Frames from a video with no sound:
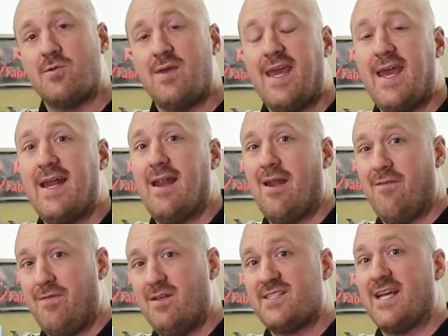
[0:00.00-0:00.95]
as you can and it
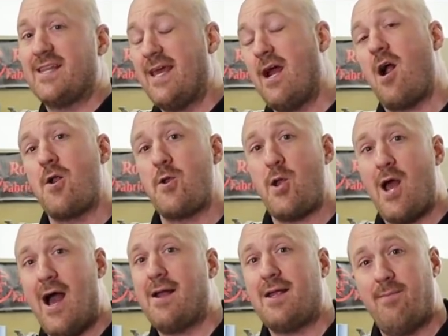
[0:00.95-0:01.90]
feels like they are
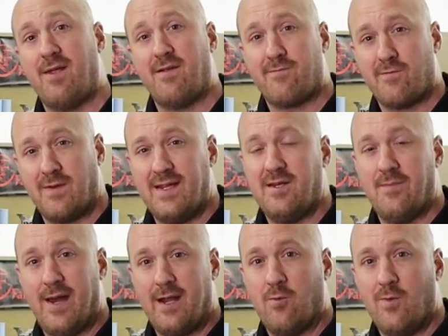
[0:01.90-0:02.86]
not coming free no
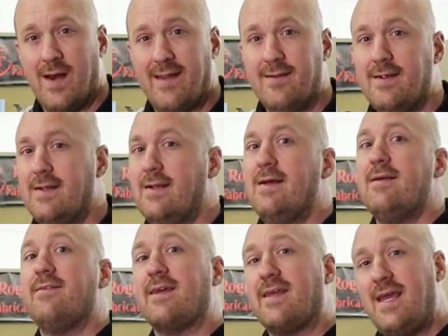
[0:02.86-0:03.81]
matter what.
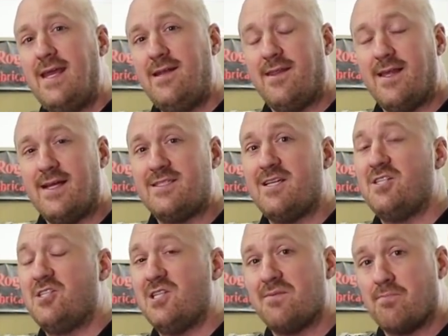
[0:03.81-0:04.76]
The key to this
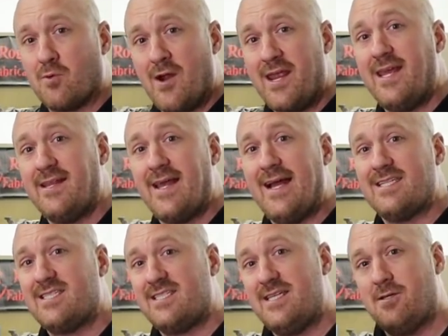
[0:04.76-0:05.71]
is just breaking
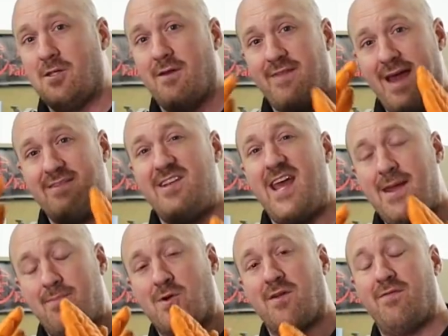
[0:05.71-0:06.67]
that seal of that
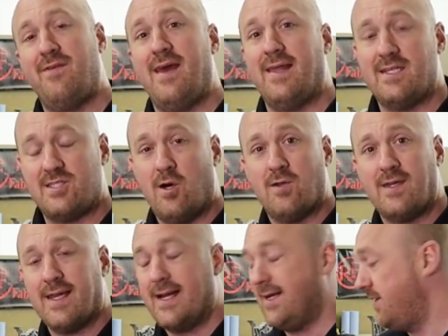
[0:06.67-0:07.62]
tapered fit. That's all
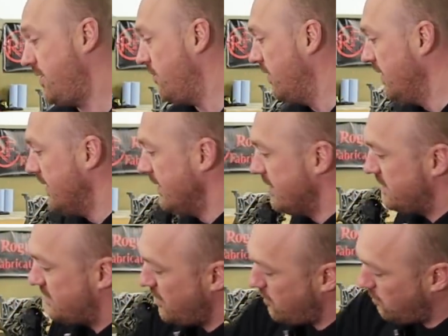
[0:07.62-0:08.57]
you gotta do.
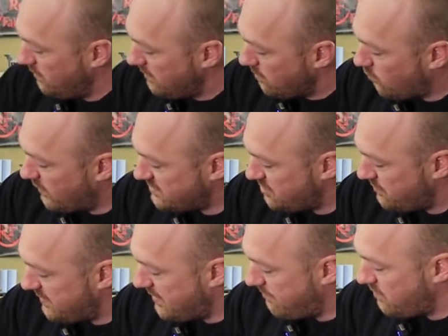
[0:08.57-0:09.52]
So what
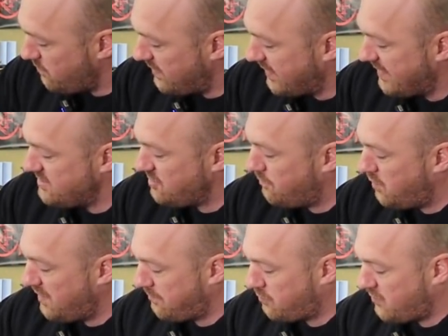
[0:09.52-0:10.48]
you end up doing is you
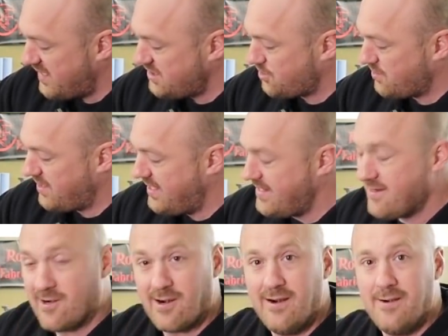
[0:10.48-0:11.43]
put pressure
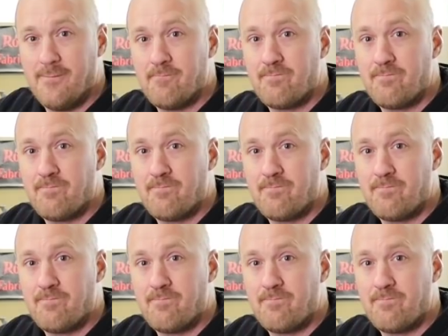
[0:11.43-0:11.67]
here